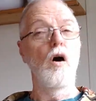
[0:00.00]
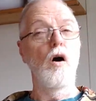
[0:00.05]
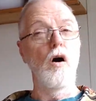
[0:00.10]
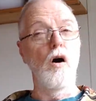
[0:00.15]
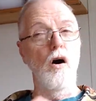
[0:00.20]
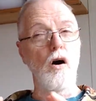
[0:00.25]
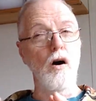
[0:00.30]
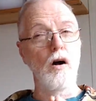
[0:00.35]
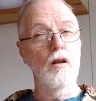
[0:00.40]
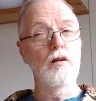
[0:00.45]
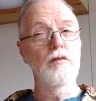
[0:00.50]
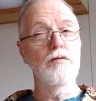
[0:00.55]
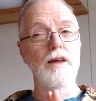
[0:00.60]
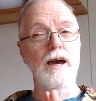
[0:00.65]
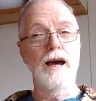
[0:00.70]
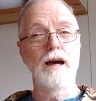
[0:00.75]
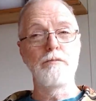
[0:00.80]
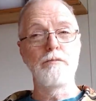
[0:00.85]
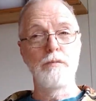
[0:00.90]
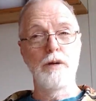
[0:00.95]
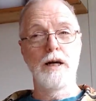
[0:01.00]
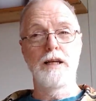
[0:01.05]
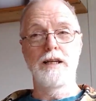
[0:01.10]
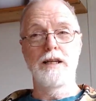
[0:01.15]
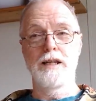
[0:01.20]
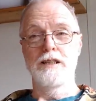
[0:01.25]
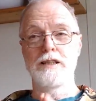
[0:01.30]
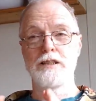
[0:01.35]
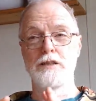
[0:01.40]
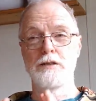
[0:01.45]
All of that money
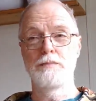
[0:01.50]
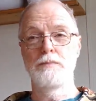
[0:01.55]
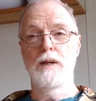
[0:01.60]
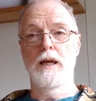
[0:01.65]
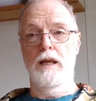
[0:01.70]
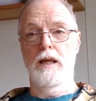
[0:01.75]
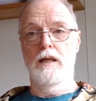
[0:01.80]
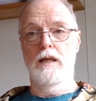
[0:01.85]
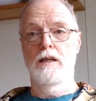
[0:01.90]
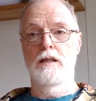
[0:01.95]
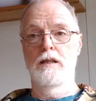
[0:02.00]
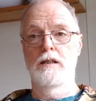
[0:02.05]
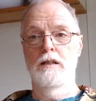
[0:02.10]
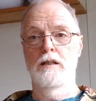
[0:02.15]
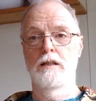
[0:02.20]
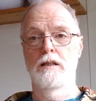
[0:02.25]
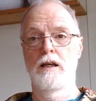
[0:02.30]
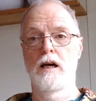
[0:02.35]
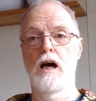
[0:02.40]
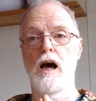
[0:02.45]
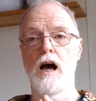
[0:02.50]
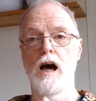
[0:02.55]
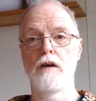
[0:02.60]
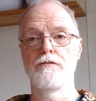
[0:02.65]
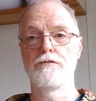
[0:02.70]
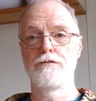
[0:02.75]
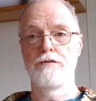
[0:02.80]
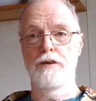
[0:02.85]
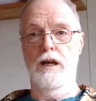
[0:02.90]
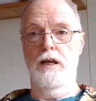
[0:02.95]
is spent
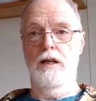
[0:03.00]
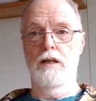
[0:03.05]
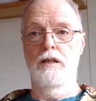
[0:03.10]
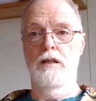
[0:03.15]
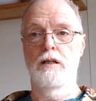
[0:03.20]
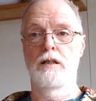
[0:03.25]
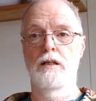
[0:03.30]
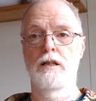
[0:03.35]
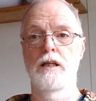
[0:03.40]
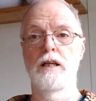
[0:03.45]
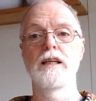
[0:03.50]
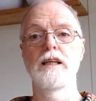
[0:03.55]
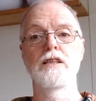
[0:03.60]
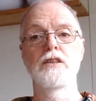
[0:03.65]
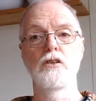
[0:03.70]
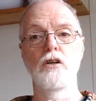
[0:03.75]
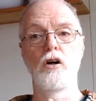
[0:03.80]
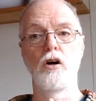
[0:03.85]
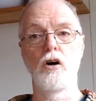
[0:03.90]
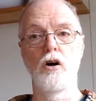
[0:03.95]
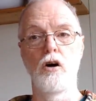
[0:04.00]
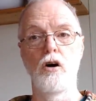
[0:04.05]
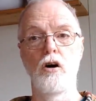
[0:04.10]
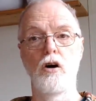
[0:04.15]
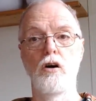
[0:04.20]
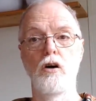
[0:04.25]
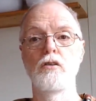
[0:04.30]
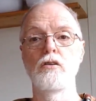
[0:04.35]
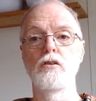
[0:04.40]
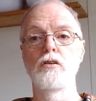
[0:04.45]
up front. It's
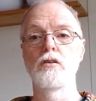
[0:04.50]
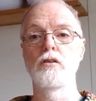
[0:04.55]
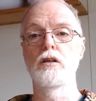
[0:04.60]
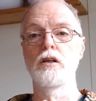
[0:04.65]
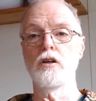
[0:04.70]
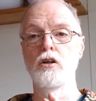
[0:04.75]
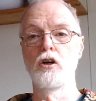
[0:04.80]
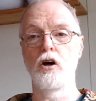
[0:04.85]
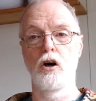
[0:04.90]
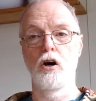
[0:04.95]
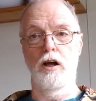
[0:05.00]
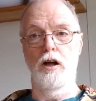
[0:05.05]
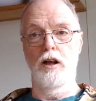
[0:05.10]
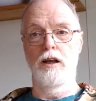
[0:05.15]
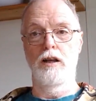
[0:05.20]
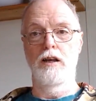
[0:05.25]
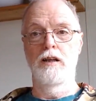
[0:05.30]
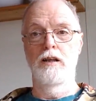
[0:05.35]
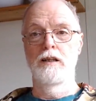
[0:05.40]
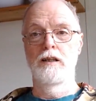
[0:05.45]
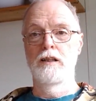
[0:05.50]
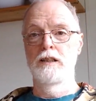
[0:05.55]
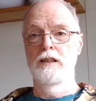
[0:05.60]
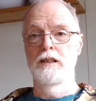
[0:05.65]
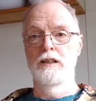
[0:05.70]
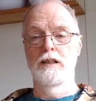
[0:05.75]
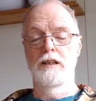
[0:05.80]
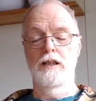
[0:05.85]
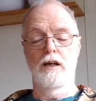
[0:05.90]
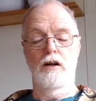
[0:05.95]
all gone.
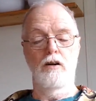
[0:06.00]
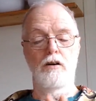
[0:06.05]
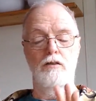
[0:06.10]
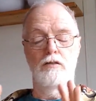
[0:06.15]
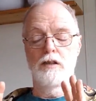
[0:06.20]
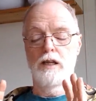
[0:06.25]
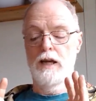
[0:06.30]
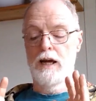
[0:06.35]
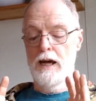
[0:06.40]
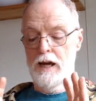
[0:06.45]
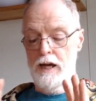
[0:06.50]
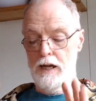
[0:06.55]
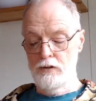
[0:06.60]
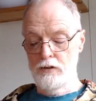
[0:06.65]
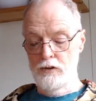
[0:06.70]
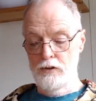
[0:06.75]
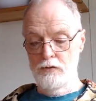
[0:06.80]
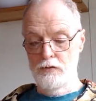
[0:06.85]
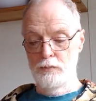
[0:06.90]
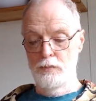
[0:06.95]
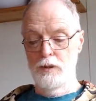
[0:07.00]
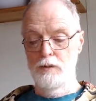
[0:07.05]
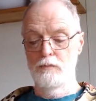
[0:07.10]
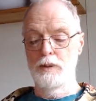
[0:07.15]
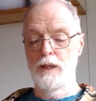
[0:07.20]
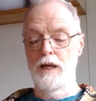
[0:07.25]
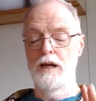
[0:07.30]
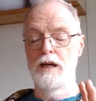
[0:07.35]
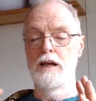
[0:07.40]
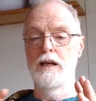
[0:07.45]
The actors have been
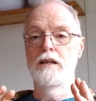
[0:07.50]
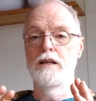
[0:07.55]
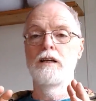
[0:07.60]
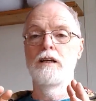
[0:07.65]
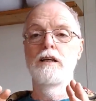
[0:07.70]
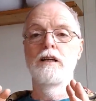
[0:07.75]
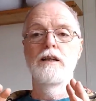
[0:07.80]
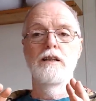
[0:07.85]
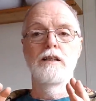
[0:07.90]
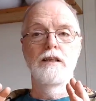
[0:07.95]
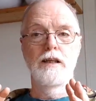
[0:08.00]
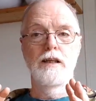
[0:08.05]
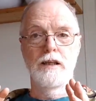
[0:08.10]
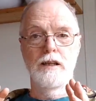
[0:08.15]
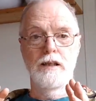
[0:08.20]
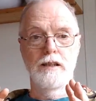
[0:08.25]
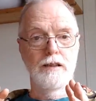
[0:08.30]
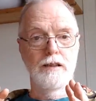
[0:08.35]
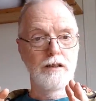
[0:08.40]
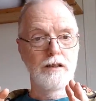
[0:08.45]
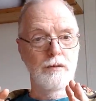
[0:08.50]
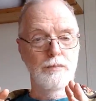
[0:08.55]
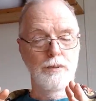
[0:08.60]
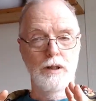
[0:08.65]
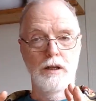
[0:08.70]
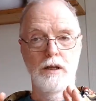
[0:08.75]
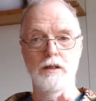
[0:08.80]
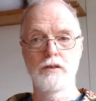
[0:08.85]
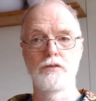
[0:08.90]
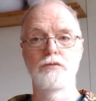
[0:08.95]
paid, the
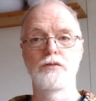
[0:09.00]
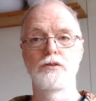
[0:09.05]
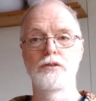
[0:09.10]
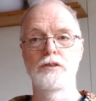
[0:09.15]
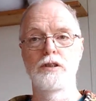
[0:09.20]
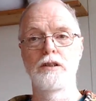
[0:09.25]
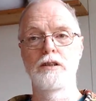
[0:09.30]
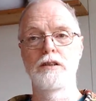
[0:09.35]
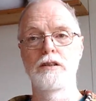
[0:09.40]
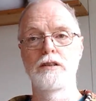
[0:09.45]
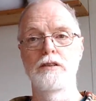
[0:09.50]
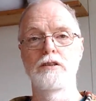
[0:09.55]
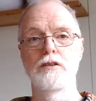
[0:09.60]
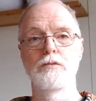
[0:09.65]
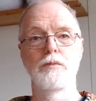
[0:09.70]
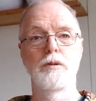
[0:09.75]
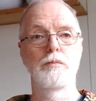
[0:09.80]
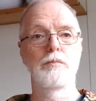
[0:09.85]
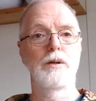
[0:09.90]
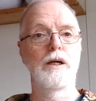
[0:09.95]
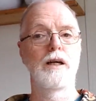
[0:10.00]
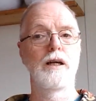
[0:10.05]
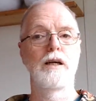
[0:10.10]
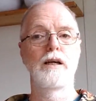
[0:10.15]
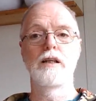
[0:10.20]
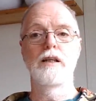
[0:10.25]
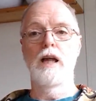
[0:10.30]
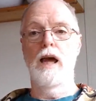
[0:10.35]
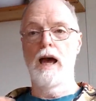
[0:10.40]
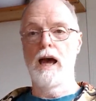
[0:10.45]
production facilities have been
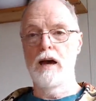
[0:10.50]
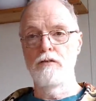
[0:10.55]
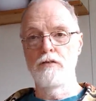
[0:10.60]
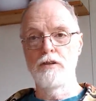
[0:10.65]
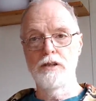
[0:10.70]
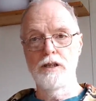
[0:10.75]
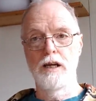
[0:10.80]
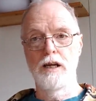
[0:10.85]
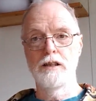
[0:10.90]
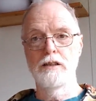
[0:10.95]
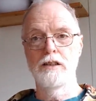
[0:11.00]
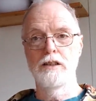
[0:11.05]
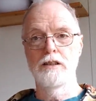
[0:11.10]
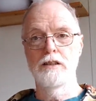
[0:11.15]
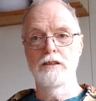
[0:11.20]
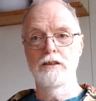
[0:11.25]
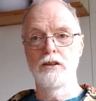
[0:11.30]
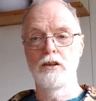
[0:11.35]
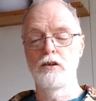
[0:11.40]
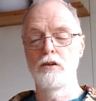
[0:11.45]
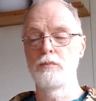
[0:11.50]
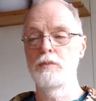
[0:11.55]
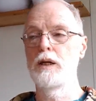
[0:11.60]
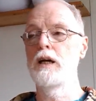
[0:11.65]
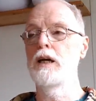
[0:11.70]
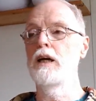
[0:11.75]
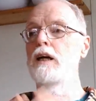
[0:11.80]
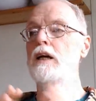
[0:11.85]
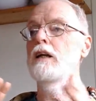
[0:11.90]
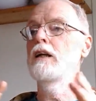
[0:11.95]
paid, the advertising is all
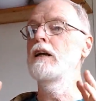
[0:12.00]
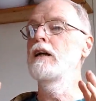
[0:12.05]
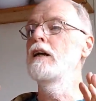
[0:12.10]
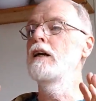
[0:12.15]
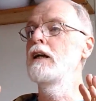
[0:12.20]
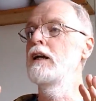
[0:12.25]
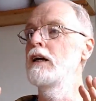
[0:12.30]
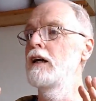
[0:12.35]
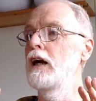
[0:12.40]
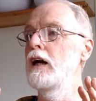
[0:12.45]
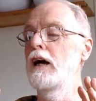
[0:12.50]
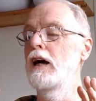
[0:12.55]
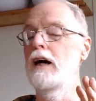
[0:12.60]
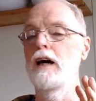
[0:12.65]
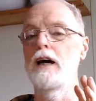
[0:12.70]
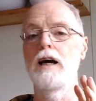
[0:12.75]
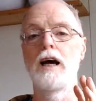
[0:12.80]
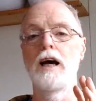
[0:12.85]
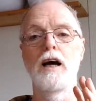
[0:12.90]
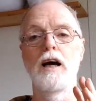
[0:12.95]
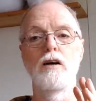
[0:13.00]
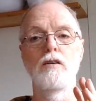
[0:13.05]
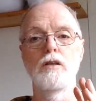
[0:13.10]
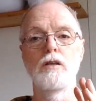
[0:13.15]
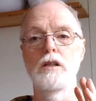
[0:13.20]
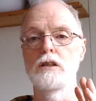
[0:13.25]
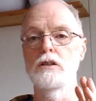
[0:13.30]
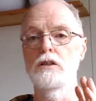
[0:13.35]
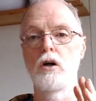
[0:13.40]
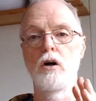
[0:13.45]
paid.
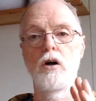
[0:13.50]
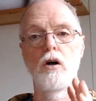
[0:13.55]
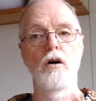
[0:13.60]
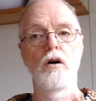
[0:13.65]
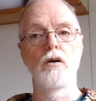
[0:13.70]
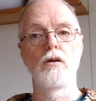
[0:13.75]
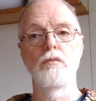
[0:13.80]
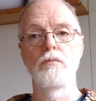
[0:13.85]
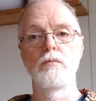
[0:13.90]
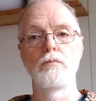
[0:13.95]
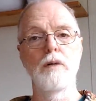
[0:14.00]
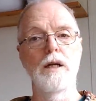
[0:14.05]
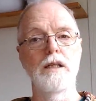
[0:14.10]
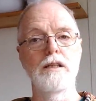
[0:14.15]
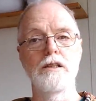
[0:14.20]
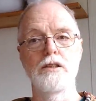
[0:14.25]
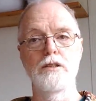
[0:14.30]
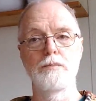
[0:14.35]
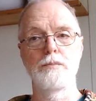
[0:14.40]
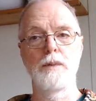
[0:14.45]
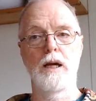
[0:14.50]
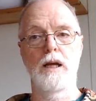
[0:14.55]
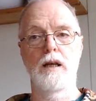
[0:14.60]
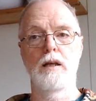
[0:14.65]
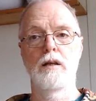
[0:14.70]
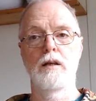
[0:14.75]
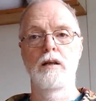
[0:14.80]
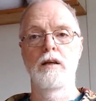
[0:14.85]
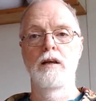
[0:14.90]
It's all money spent.